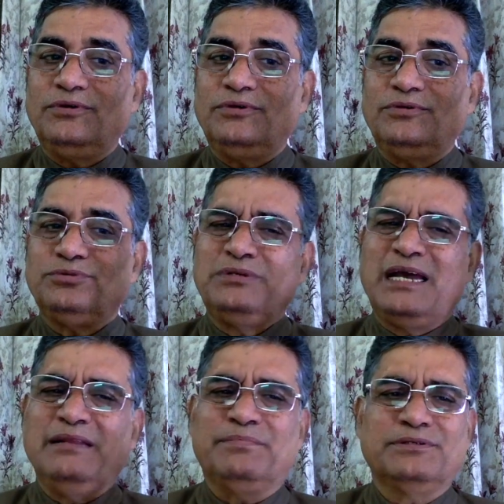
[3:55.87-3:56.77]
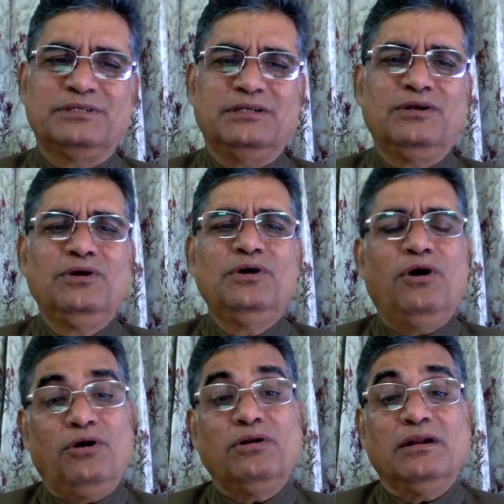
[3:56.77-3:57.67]
to 9%,
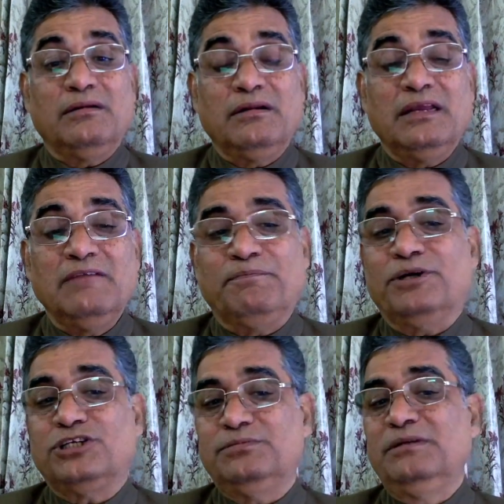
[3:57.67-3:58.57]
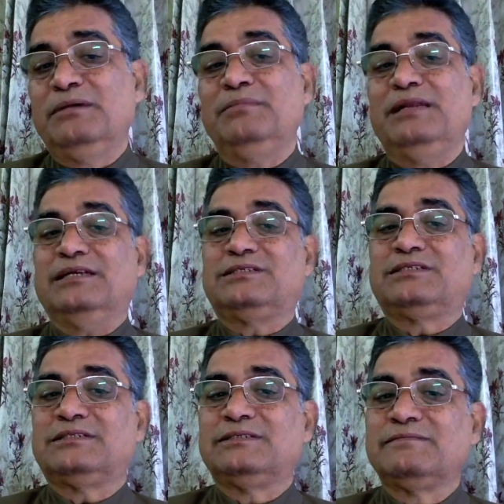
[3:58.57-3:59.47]
or if possible, maybe less,